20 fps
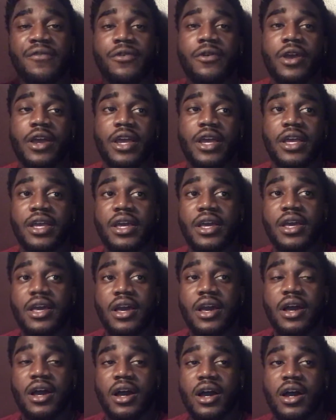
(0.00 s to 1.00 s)
grade,
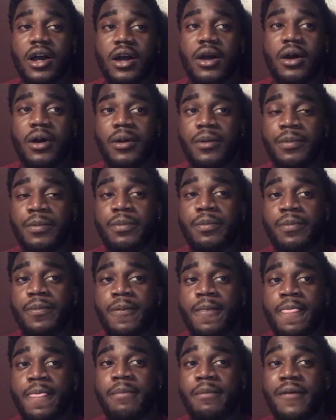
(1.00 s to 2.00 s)
um,
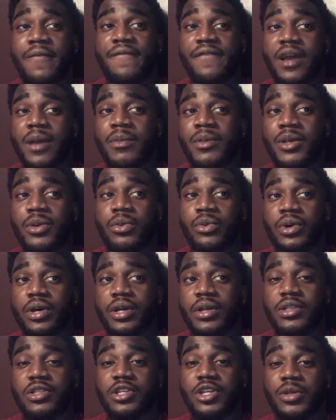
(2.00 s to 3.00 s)
my family
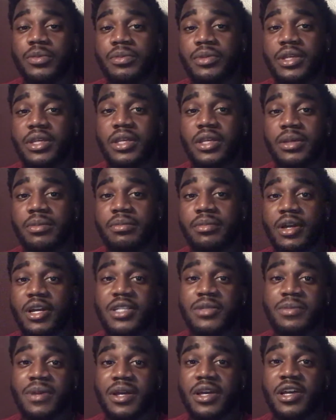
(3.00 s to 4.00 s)
took me because
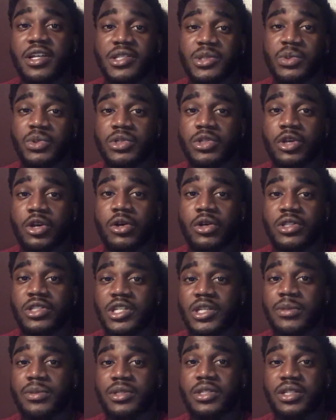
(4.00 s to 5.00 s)
my cousin was going,
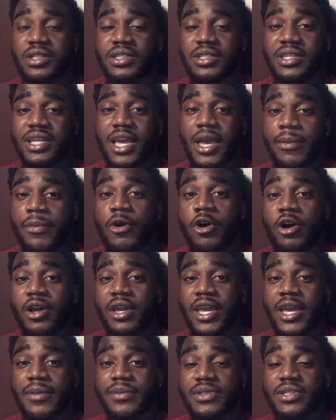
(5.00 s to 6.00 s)
took me to this camp called
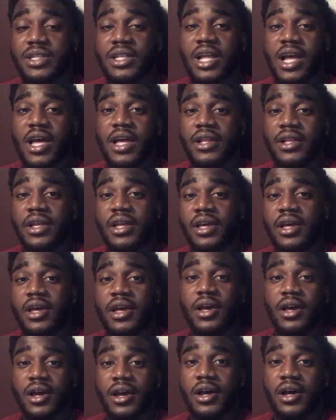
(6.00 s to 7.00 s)
Camp Sedan.
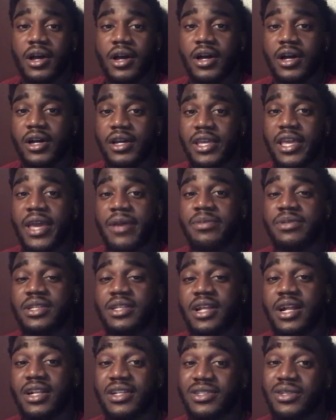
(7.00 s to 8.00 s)
Camp
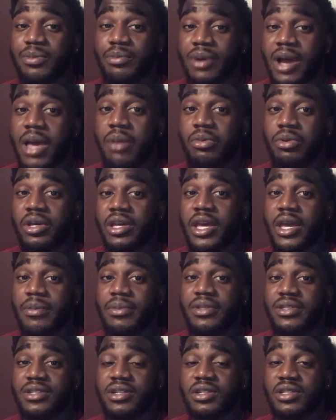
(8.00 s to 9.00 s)
Sedan is a Bible camp
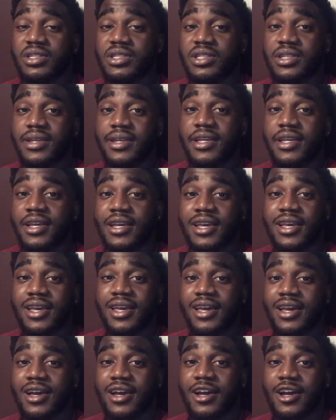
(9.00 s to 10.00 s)
in Tennessee.
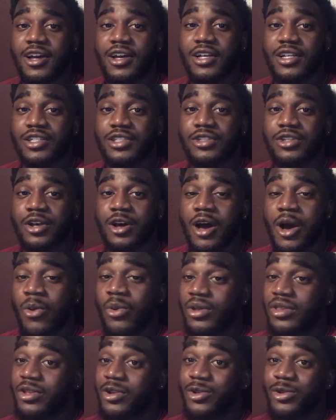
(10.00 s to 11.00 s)
So I
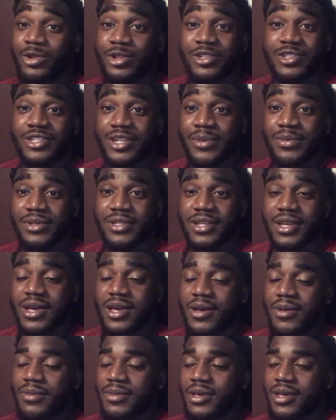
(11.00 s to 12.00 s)
went there during the
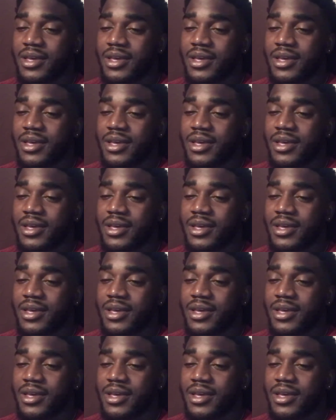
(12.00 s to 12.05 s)
summertime,